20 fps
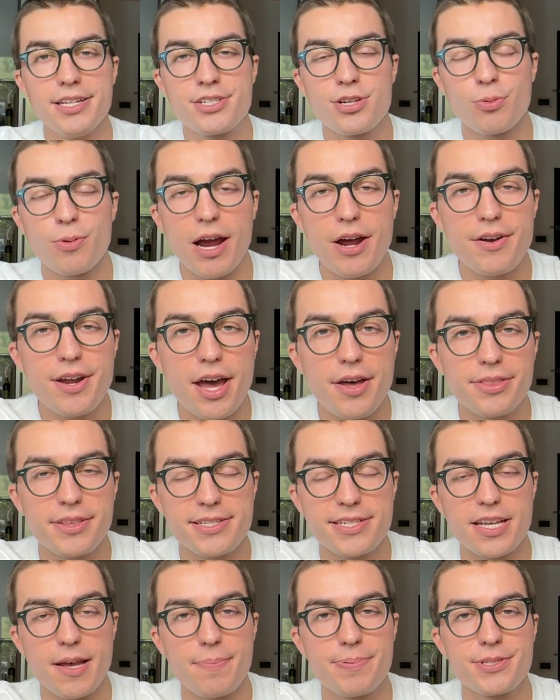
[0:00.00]
to round out
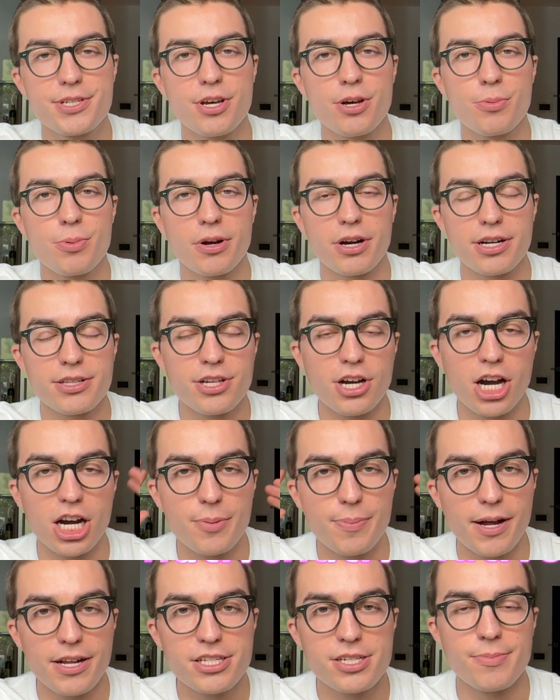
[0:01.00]
this episode, we're gonna talk
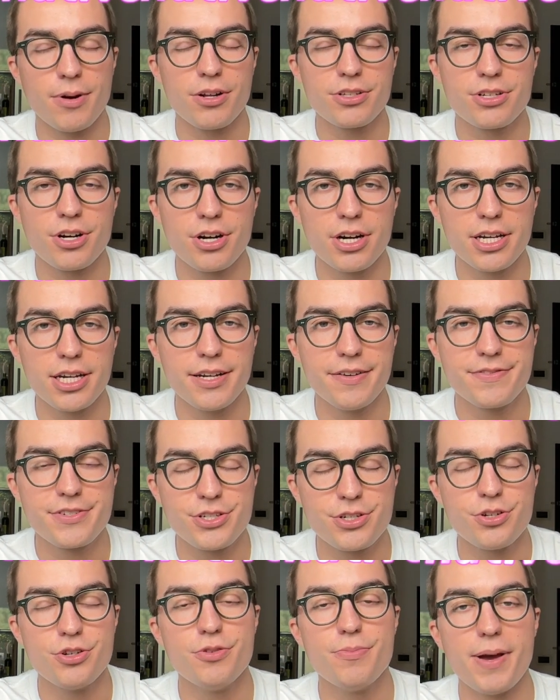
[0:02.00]
about some alternatives
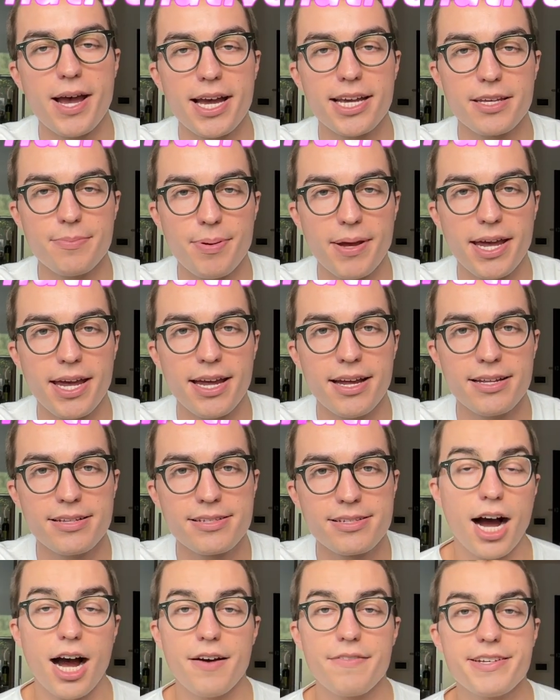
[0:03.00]
to baggy
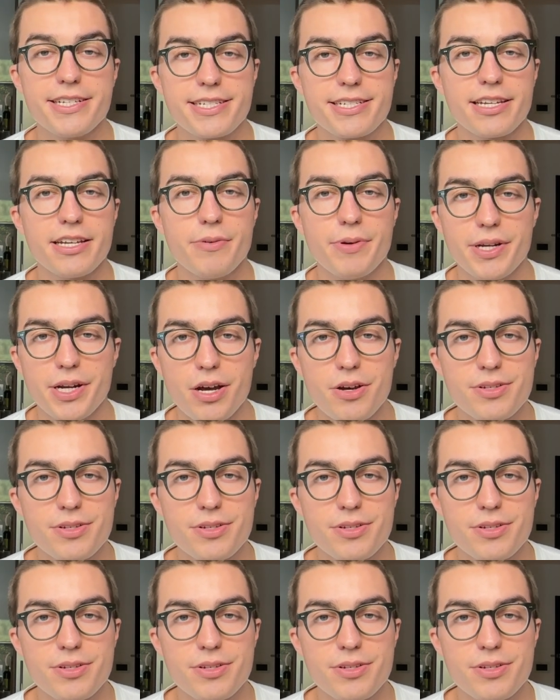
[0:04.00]
pants. Obviously, we know